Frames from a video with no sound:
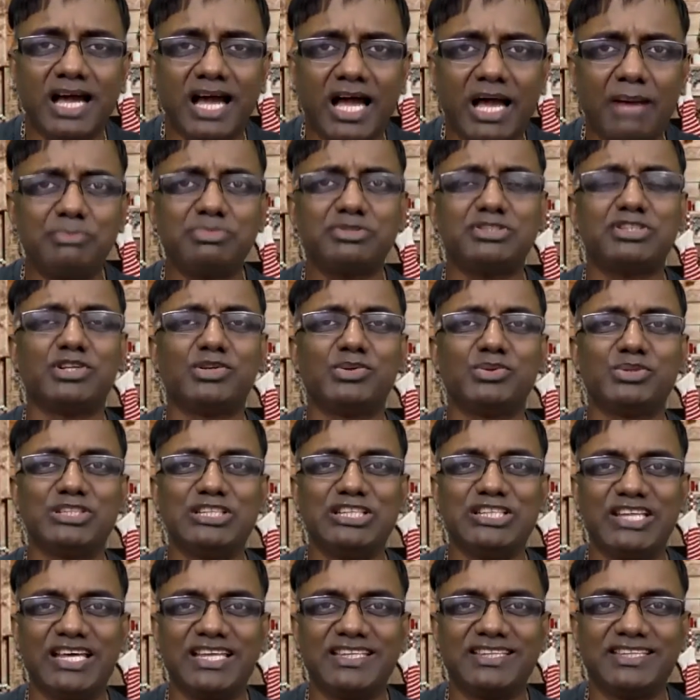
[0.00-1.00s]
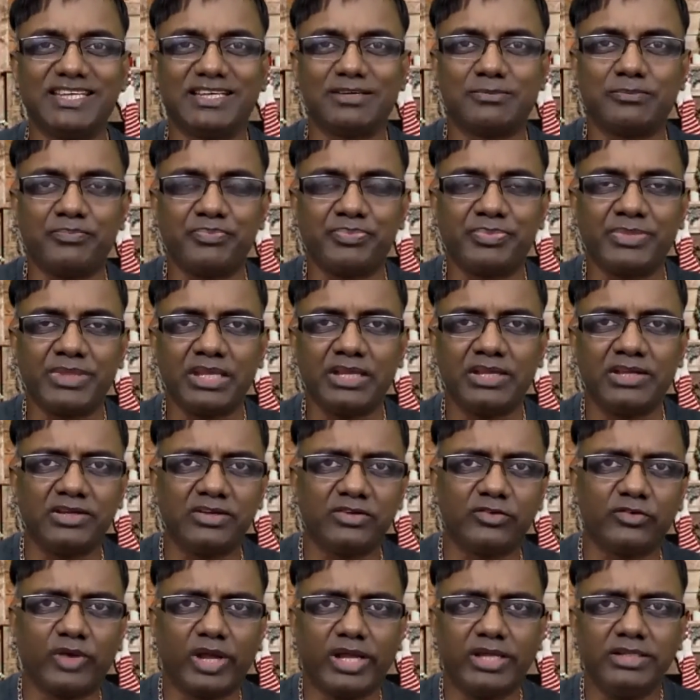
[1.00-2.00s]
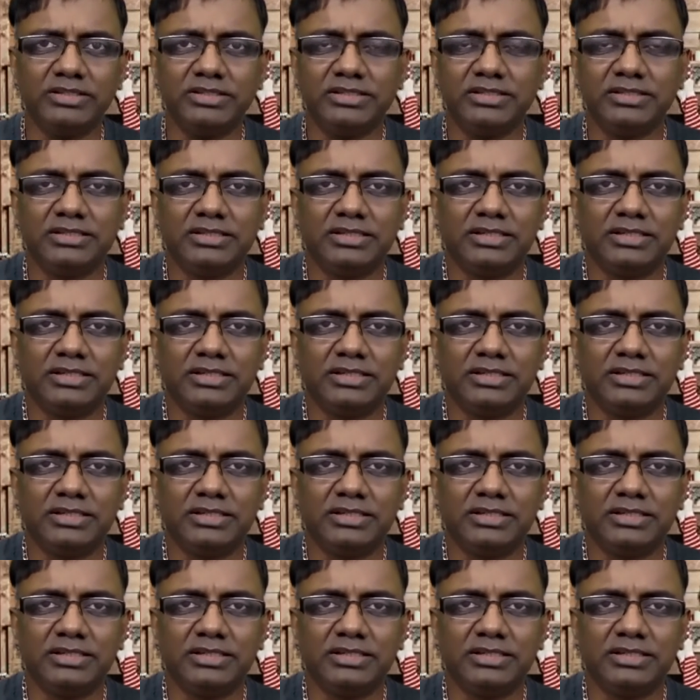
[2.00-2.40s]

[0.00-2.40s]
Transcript: absolutely nothing, right?